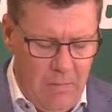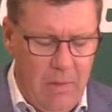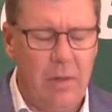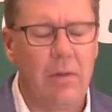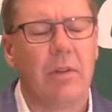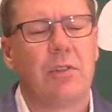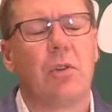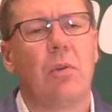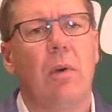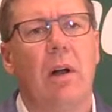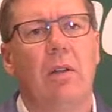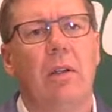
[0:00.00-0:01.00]
We're doing so
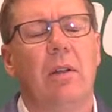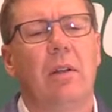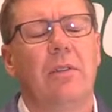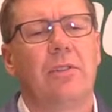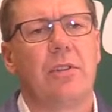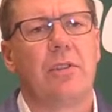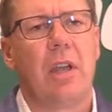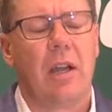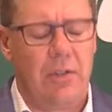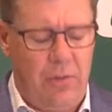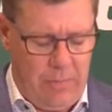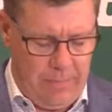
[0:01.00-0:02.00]
well here in
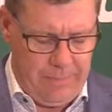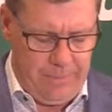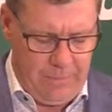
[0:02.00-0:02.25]
Saskatchewan.